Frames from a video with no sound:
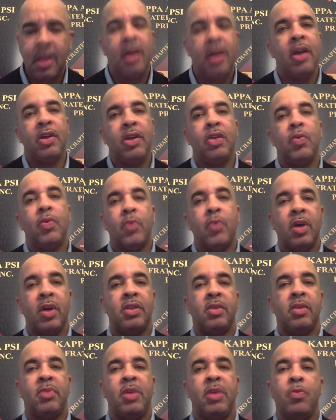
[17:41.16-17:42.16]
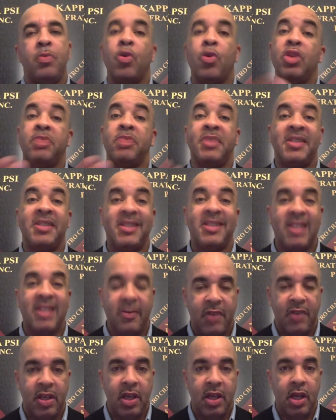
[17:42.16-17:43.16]
You want to be more
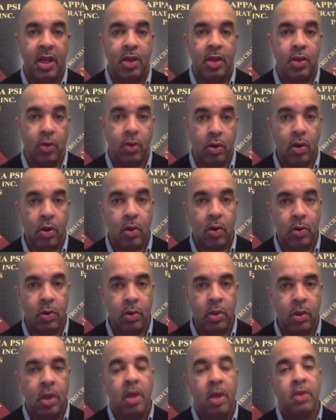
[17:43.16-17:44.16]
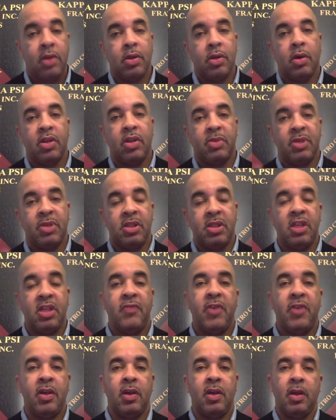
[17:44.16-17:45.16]
specific in your goal. So a
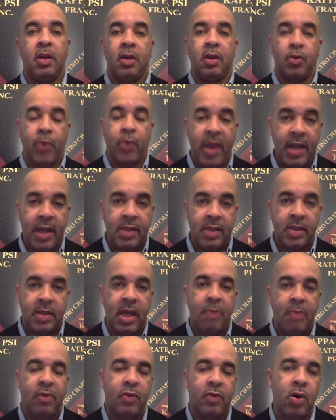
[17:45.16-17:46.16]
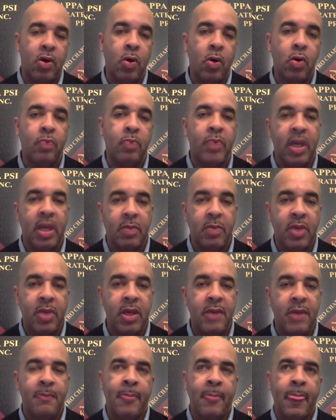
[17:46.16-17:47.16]
specific grade type of goal may
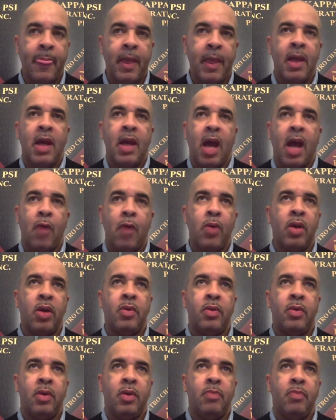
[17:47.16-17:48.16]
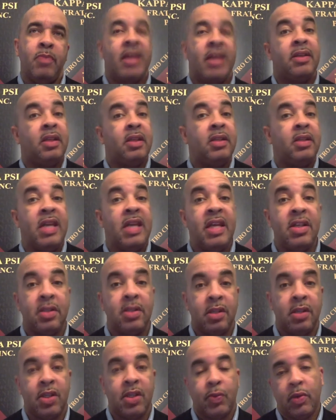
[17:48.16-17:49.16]
be, I want to make the dean's
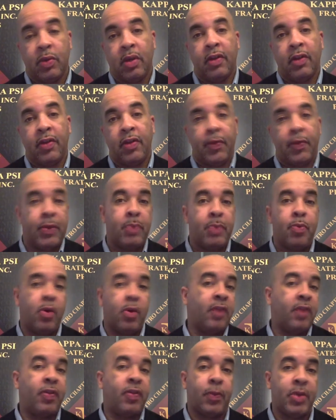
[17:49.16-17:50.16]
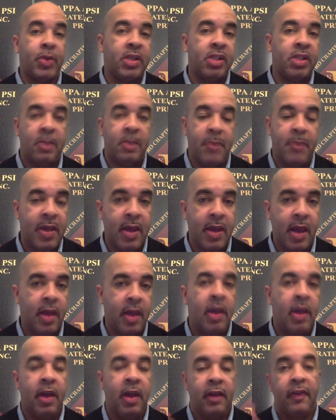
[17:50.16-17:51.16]
list with a 3.3 GPA
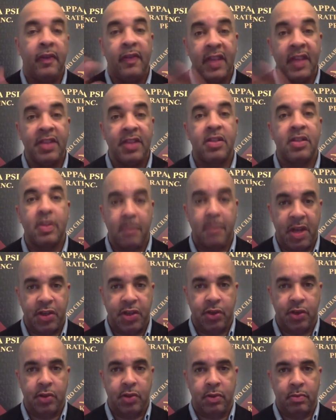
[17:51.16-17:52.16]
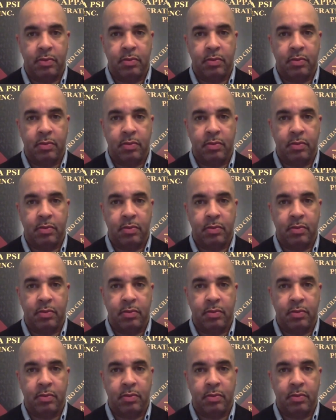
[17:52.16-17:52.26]
this semester.